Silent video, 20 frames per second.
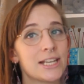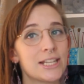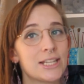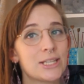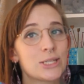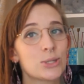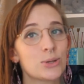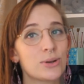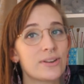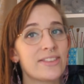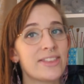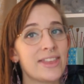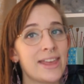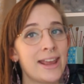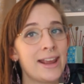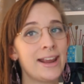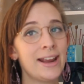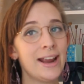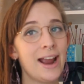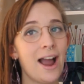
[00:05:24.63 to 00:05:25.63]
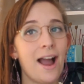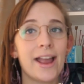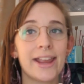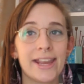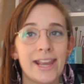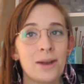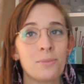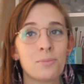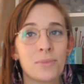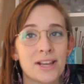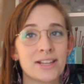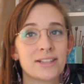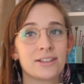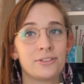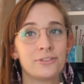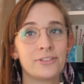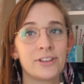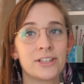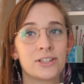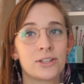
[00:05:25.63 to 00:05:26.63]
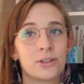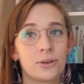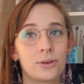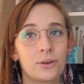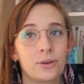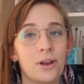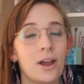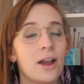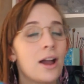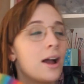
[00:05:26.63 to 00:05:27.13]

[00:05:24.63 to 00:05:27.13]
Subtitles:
the sort of thing I get myself into.